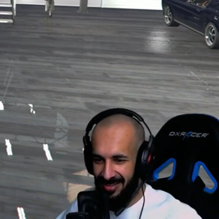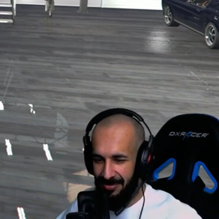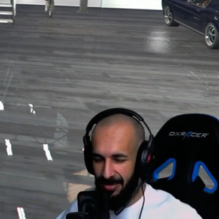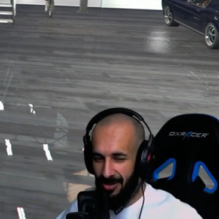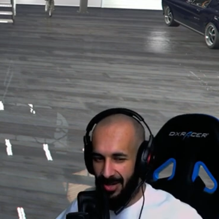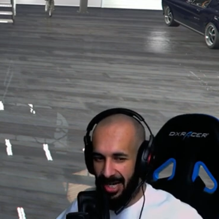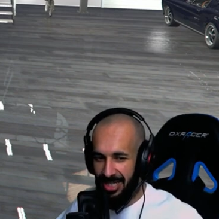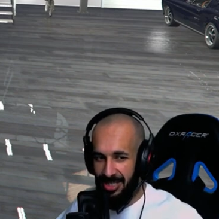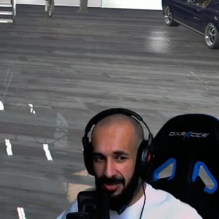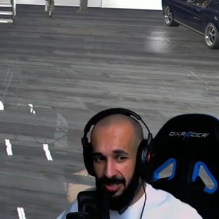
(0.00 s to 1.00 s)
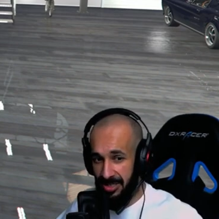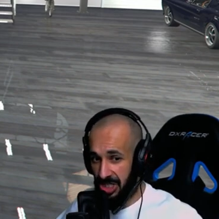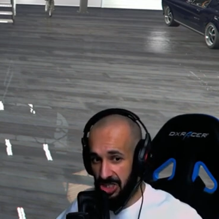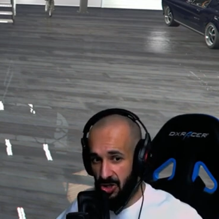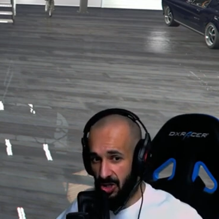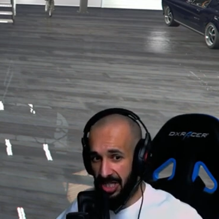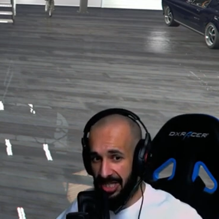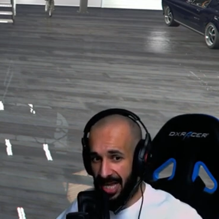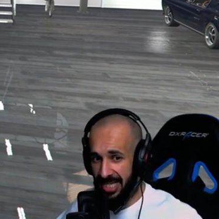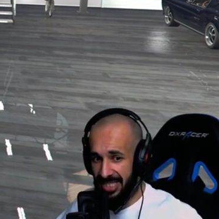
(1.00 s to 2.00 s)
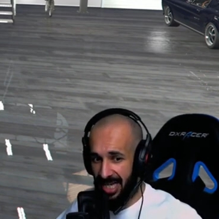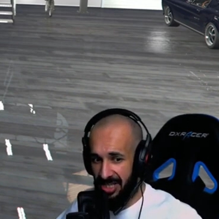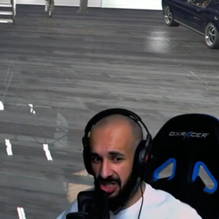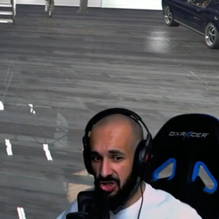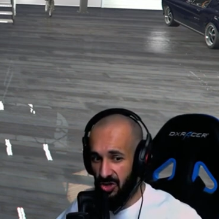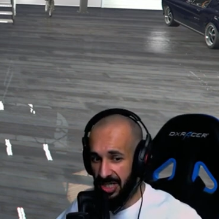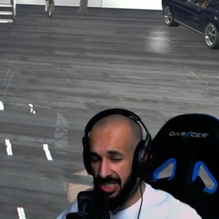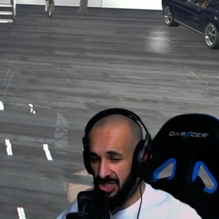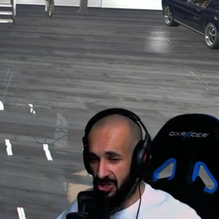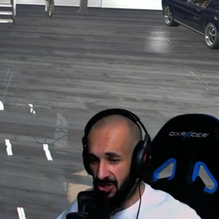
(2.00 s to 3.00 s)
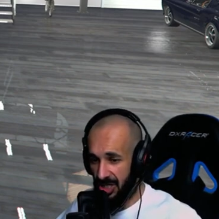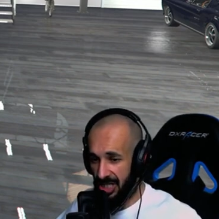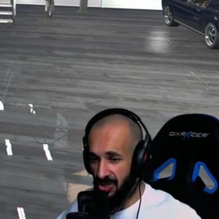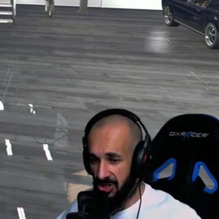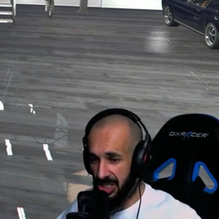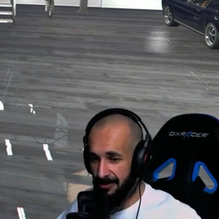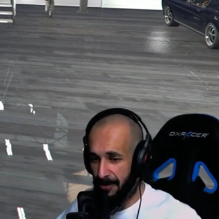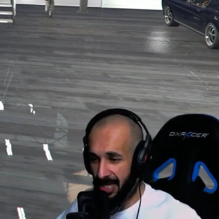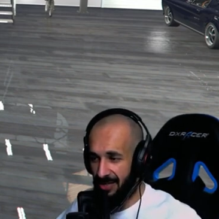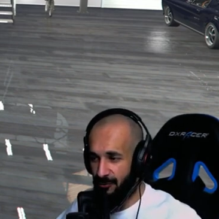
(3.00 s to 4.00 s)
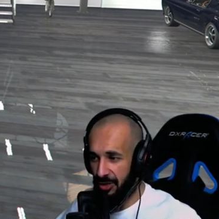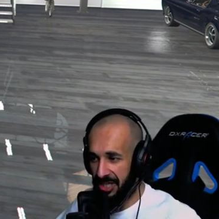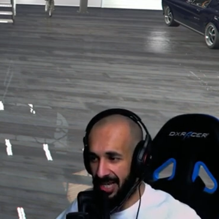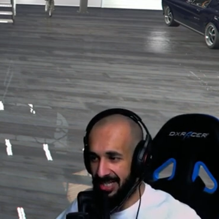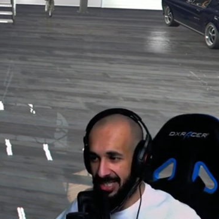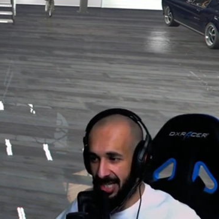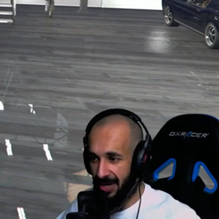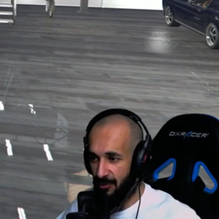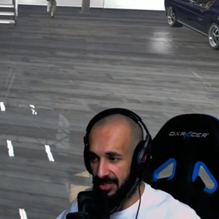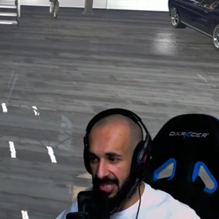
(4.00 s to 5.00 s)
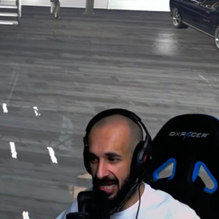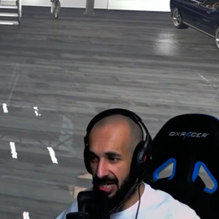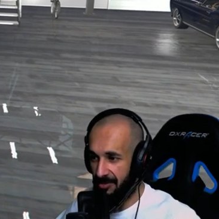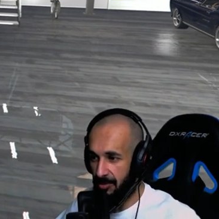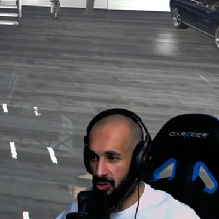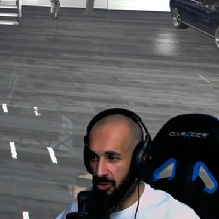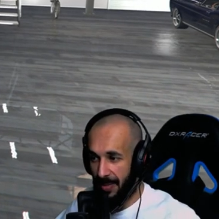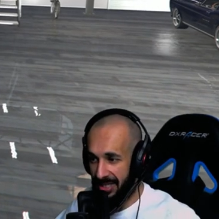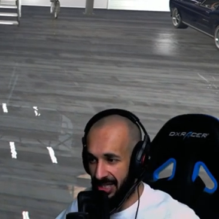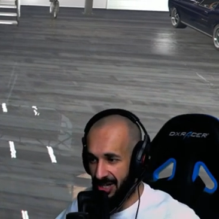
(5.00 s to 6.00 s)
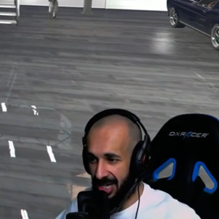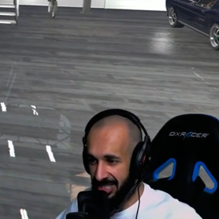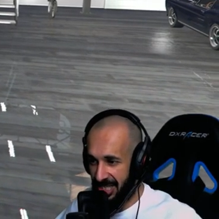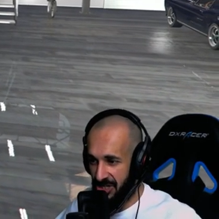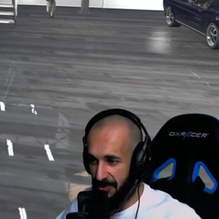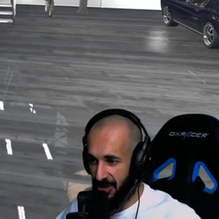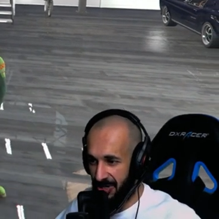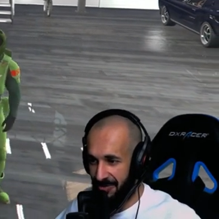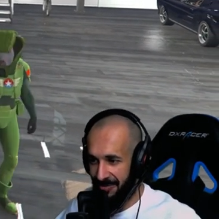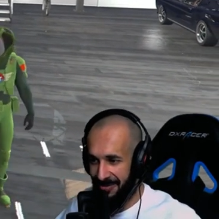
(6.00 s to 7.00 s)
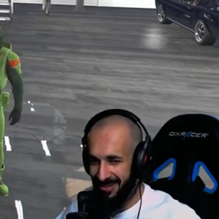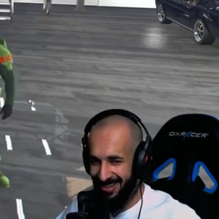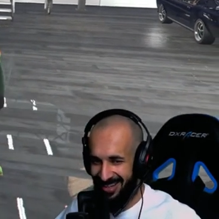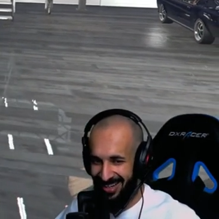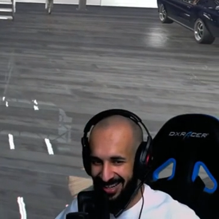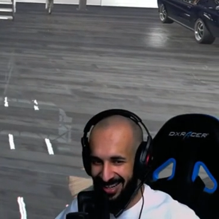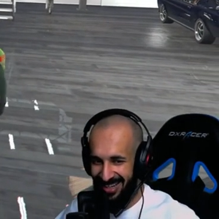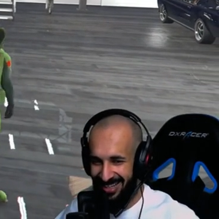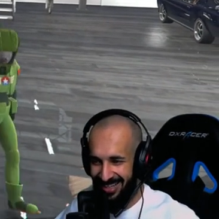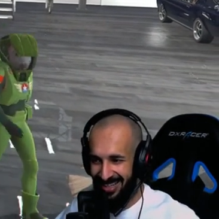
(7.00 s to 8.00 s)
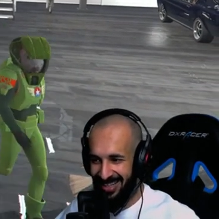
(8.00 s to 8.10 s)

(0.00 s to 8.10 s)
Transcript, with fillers: All right, uh, you just call a taxi mm. at the jewelry store, you know, just ping for taxi over there. Automatic hostage, All right. bro. All right, good.